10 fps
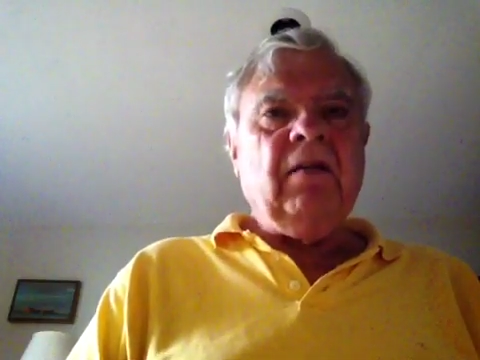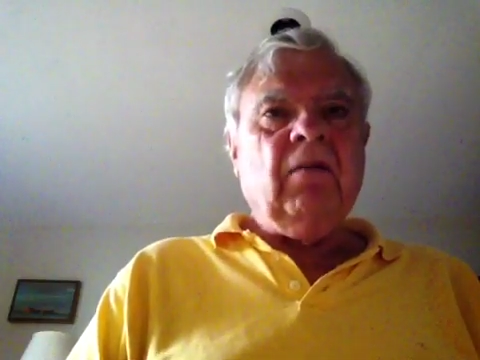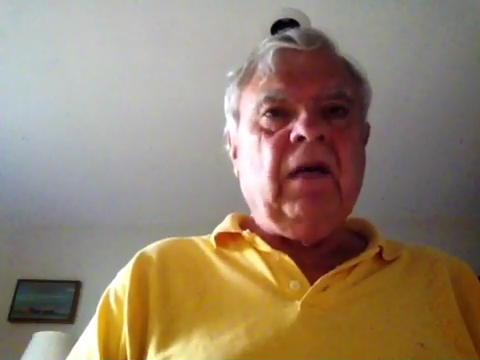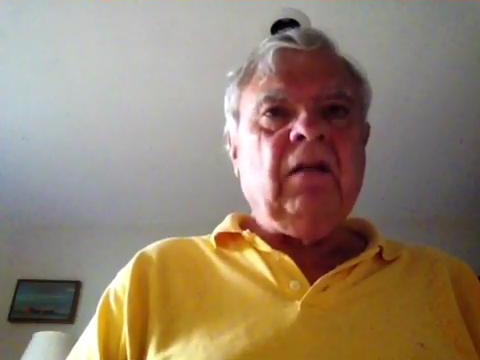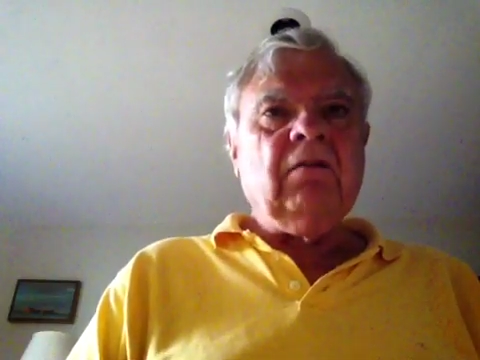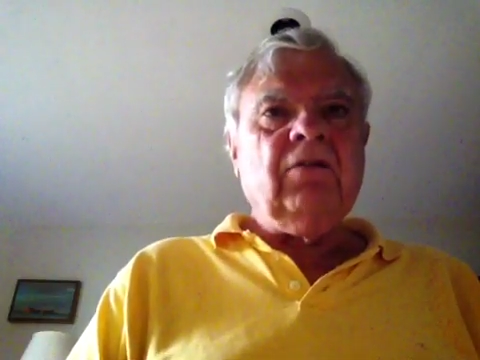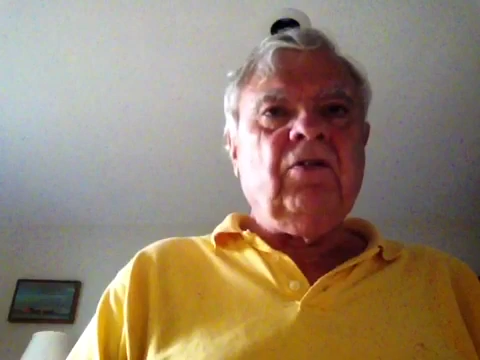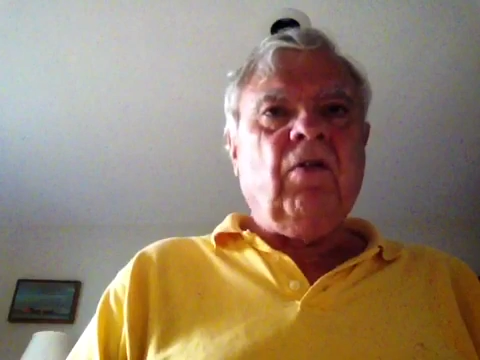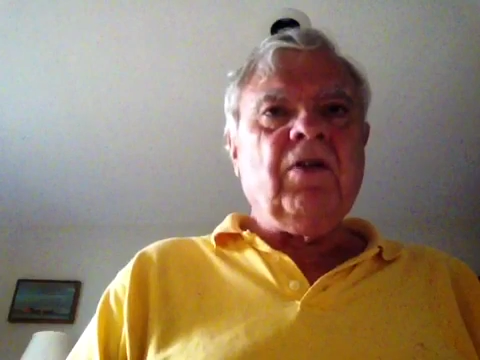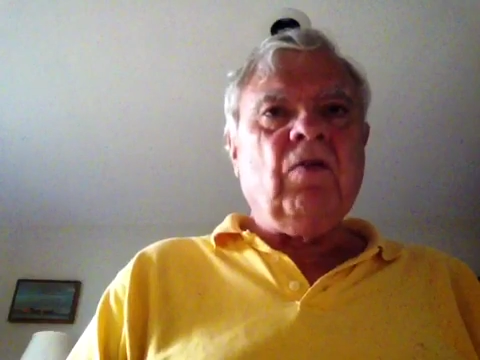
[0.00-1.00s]
Well,
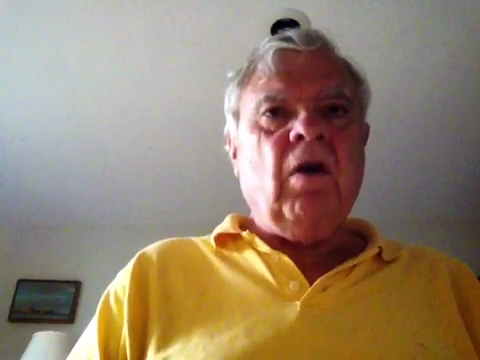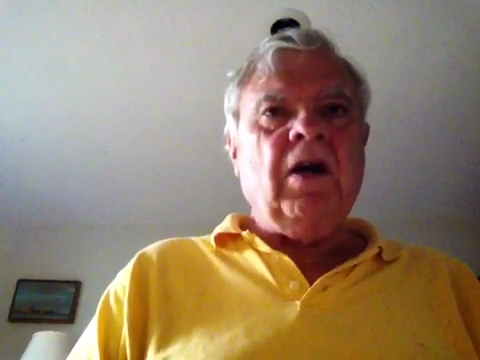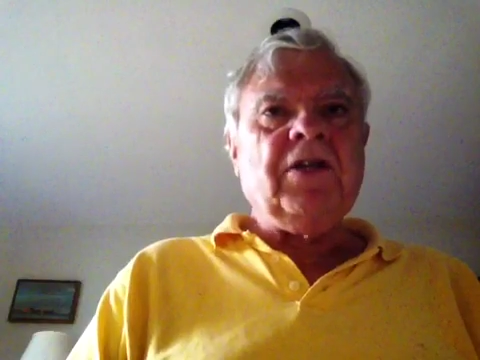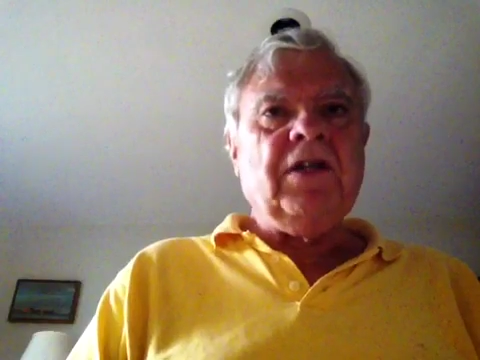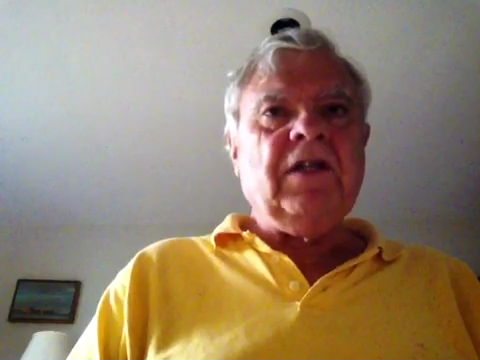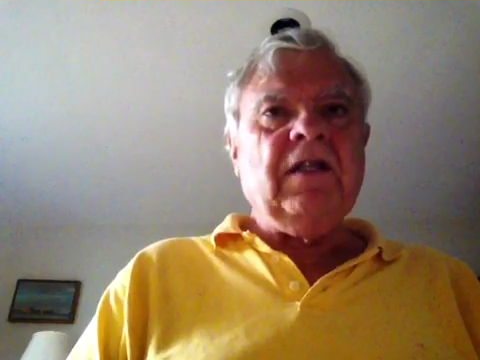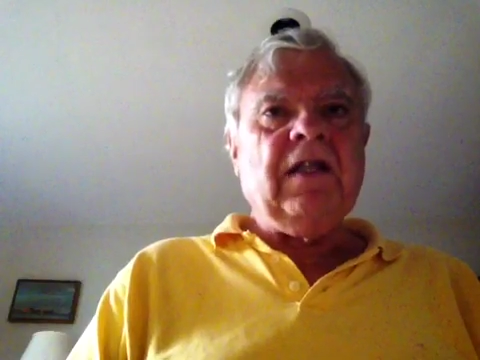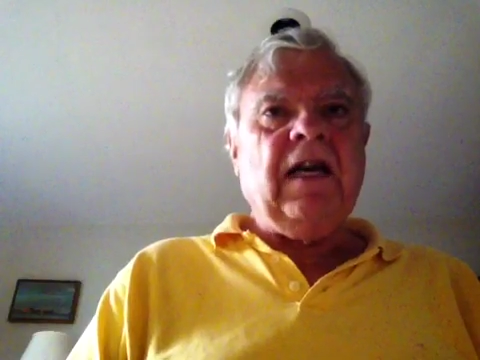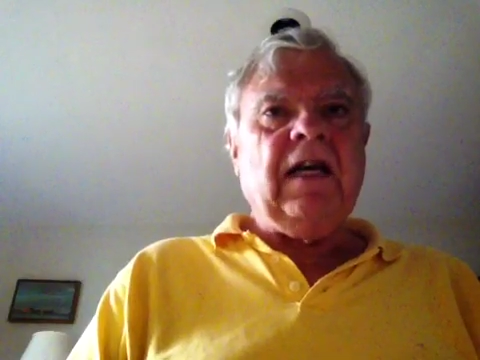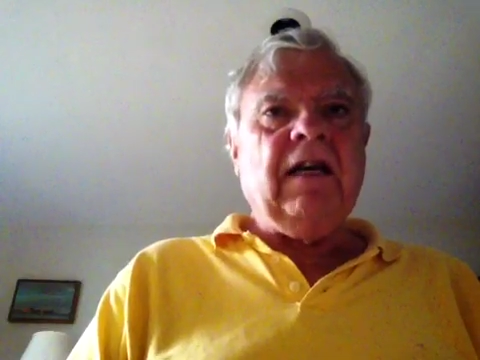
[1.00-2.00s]
George Washington
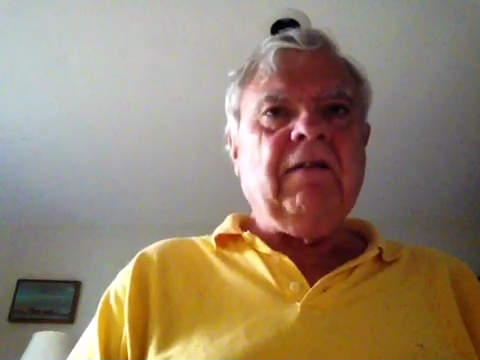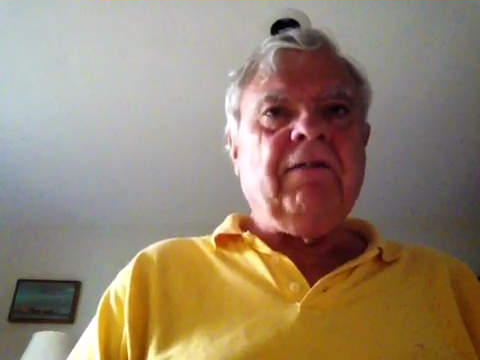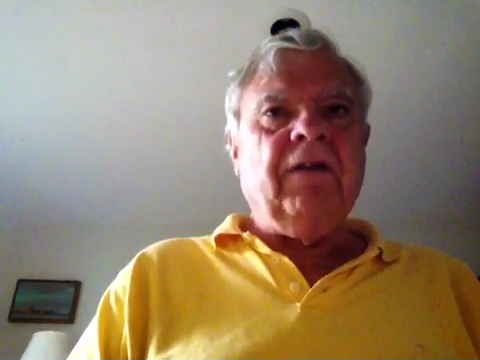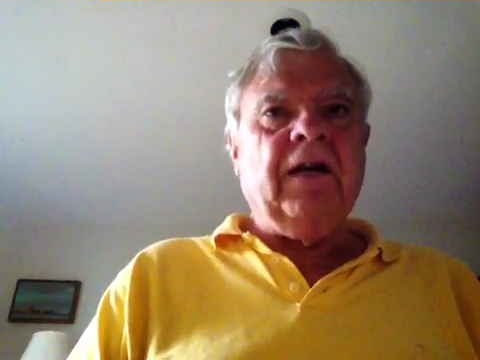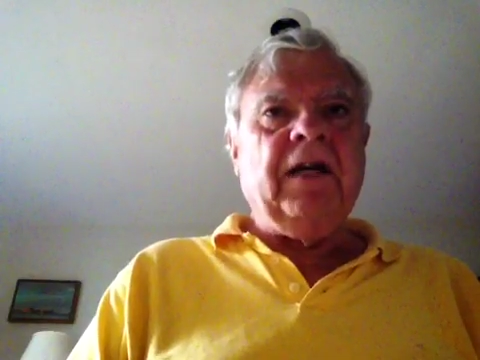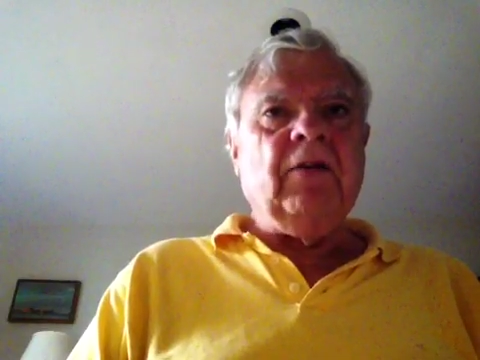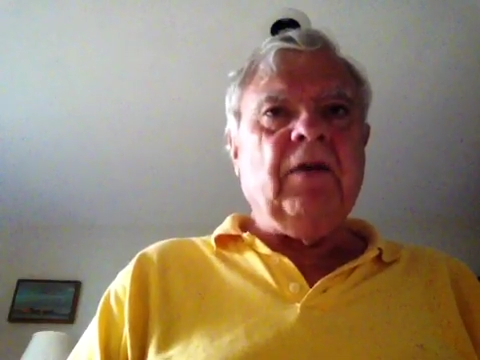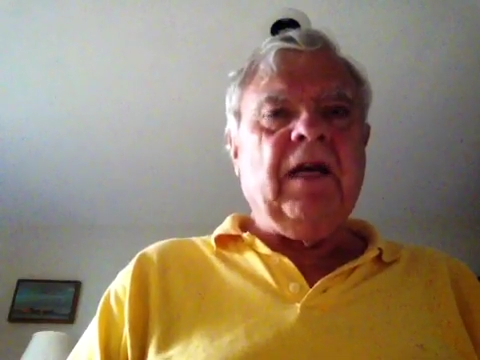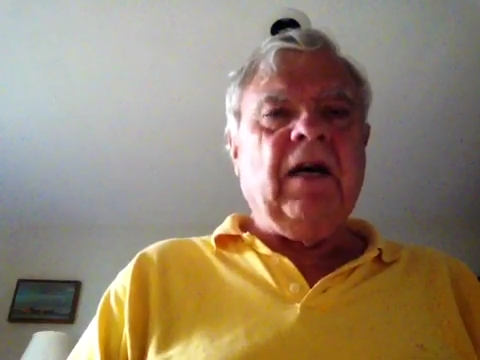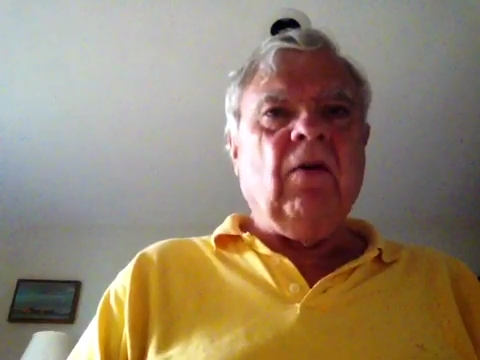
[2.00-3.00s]
got on fine
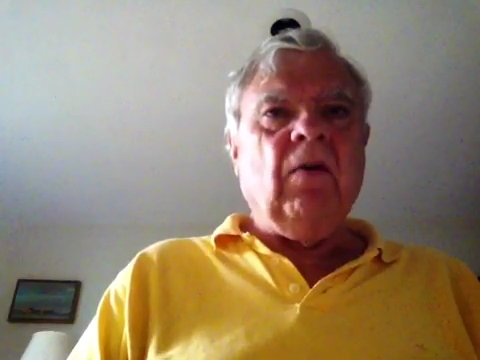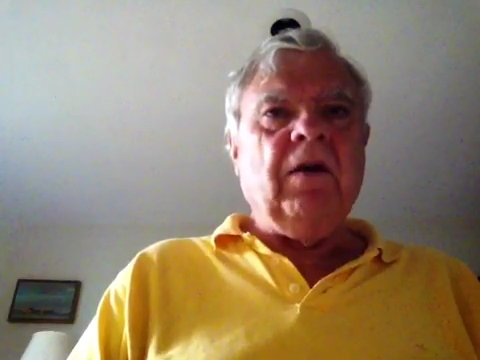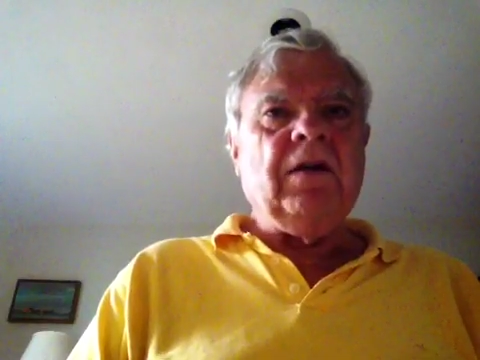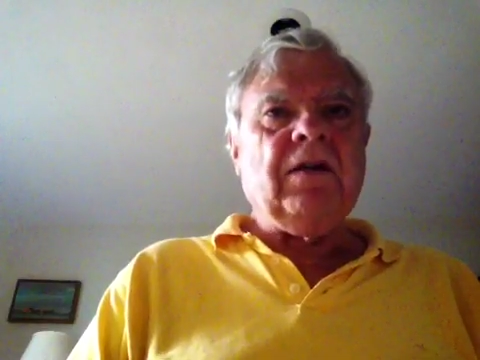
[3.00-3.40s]
without one,